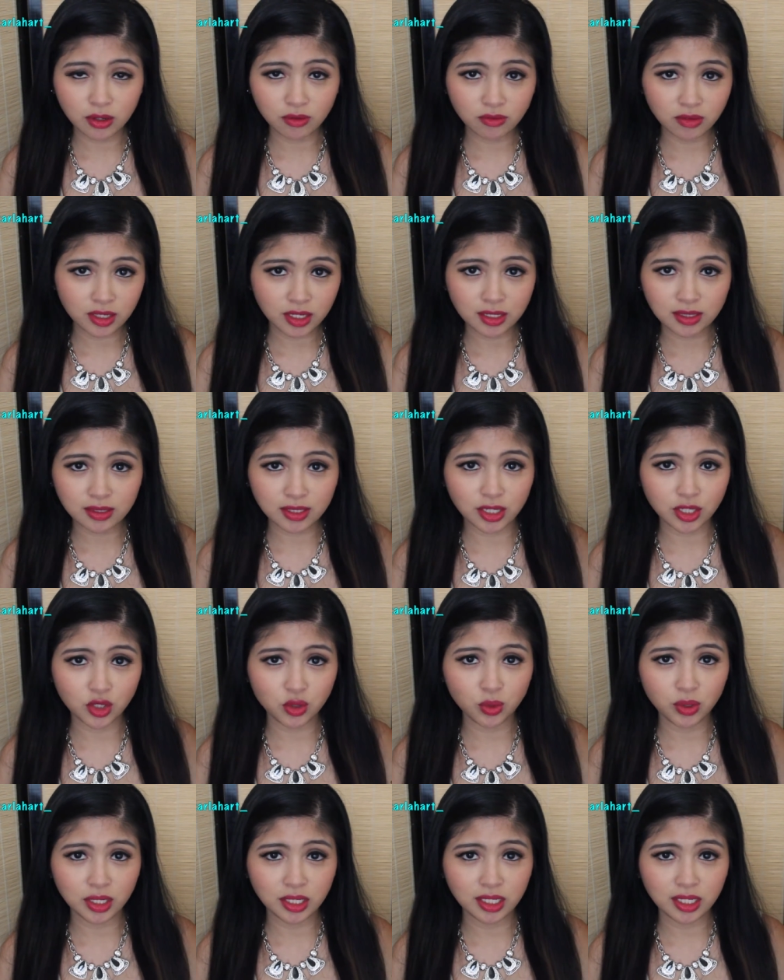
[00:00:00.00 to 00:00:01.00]
of these that
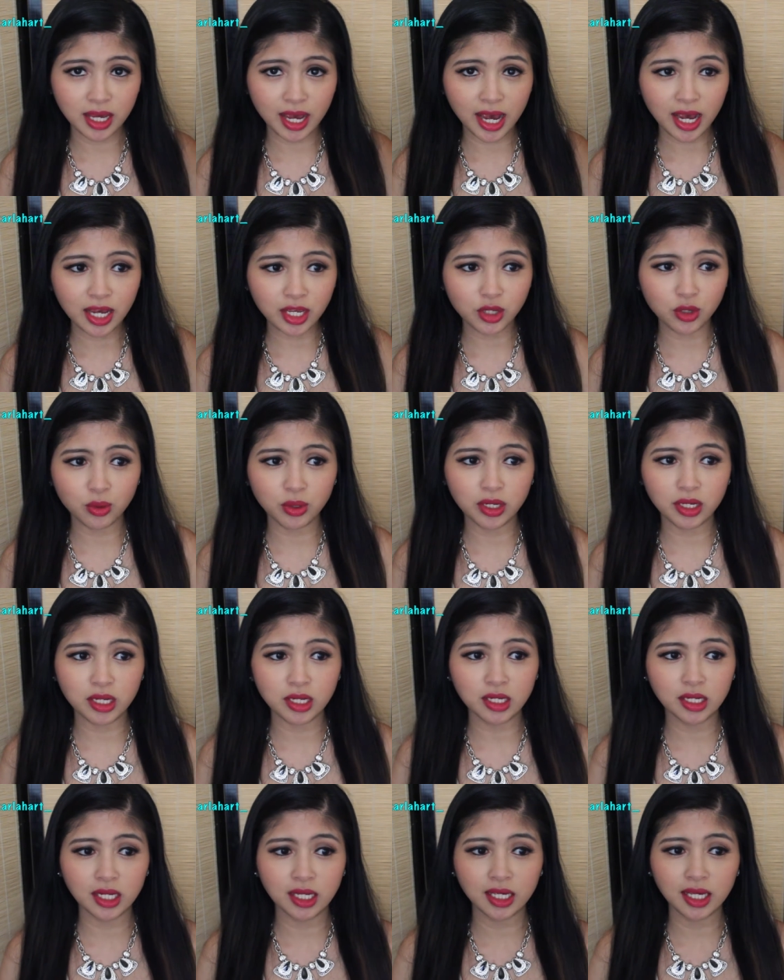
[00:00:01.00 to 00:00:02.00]
you could get. You
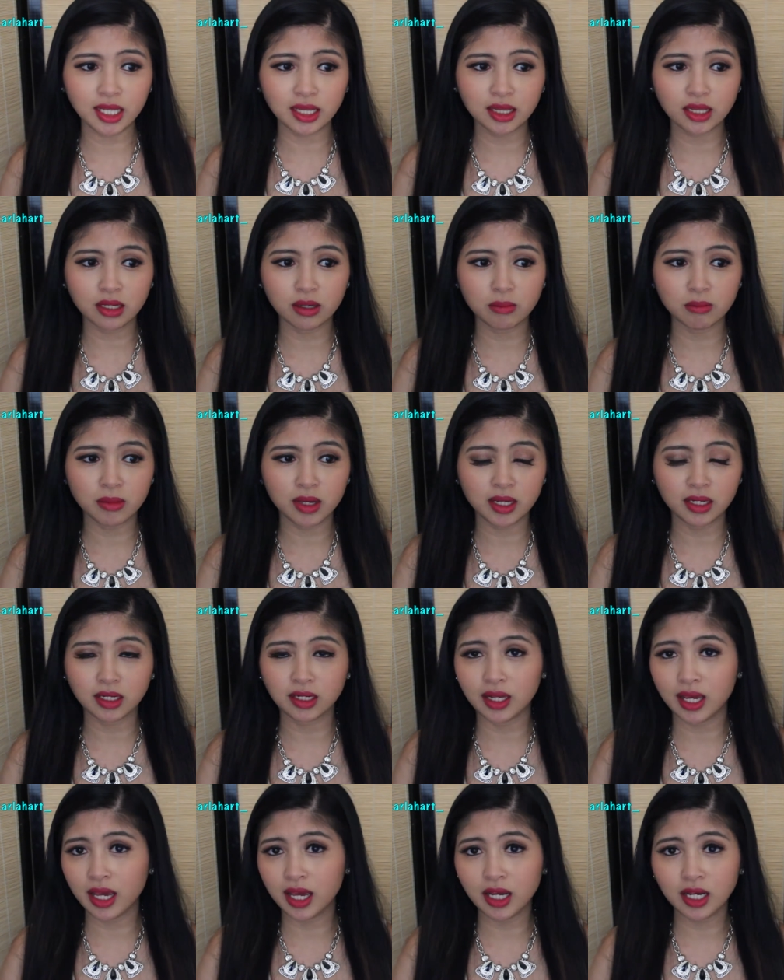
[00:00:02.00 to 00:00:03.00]
can get them in
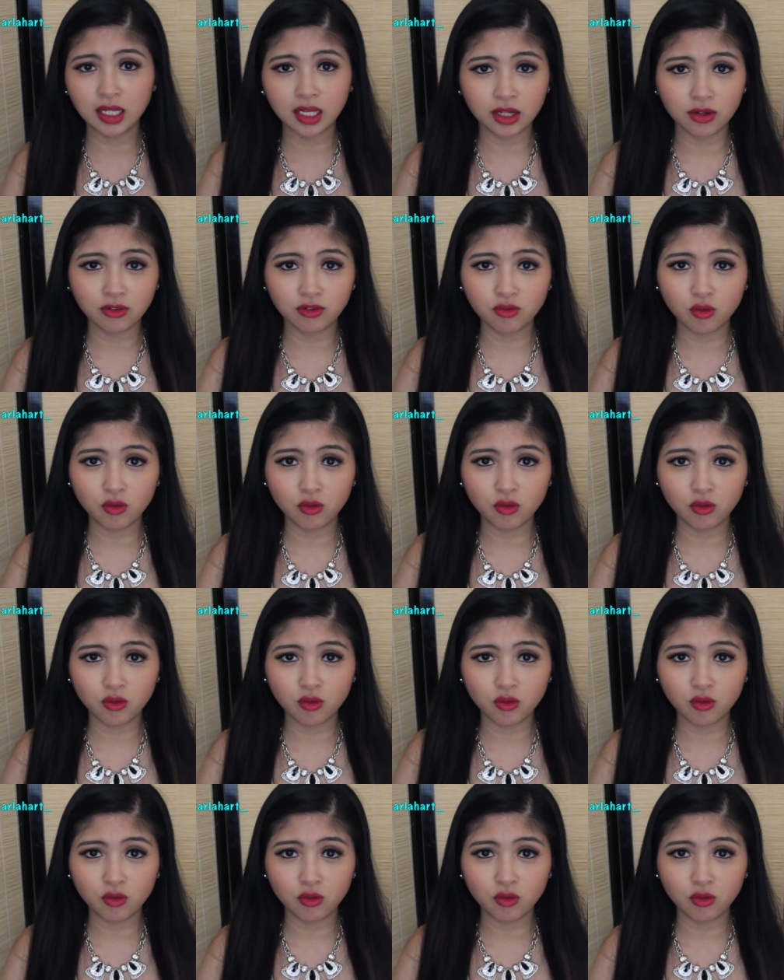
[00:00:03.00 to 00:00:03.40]
an anklet